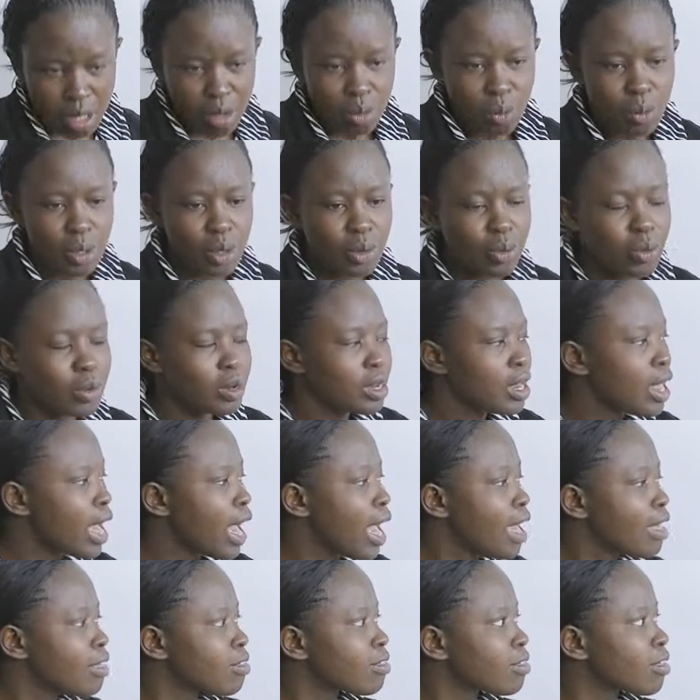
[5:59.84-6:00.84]
we could
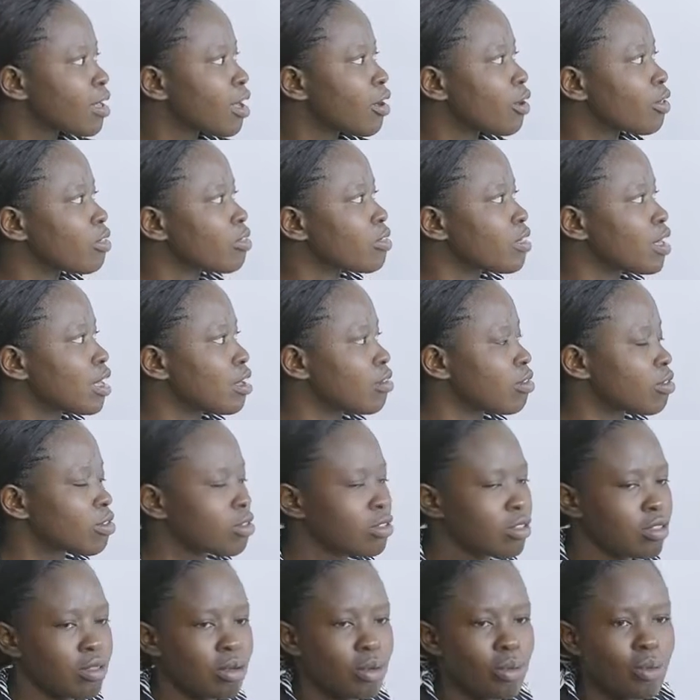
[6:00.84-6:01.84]
ask
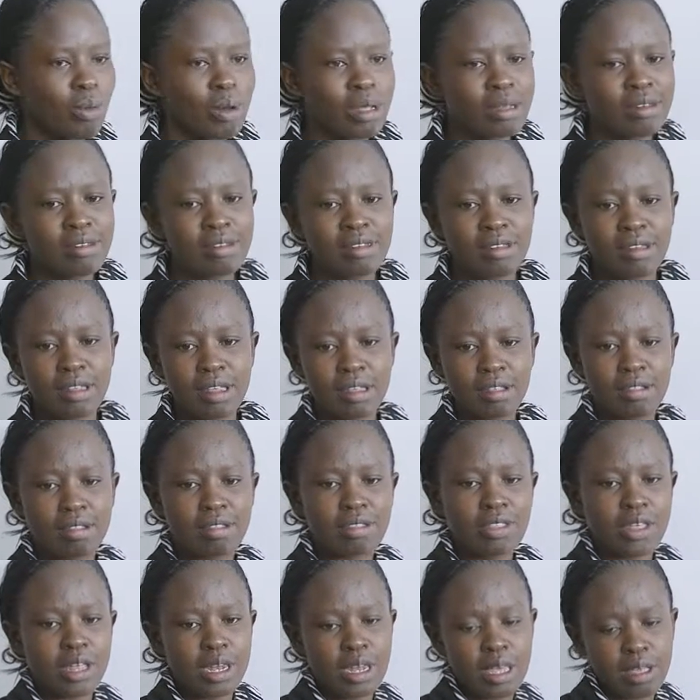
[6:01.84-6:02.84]
ourselves, what
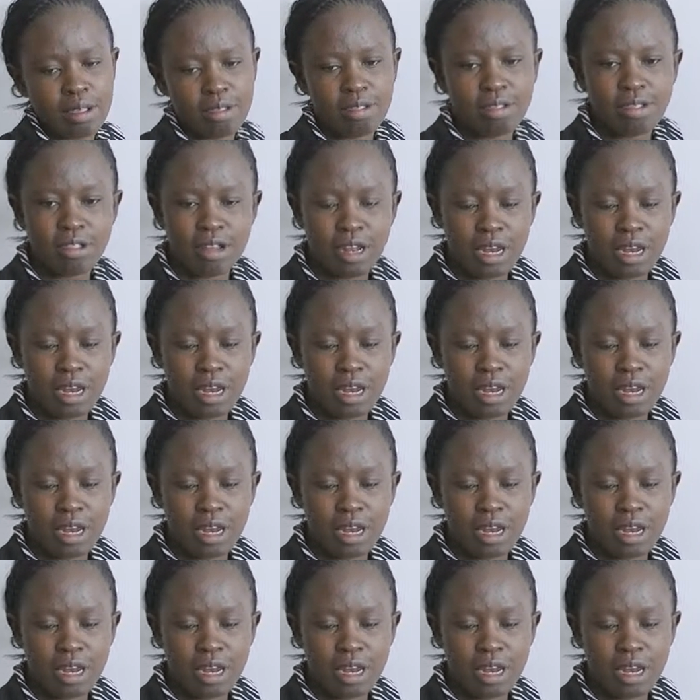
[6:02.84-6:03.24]
is the next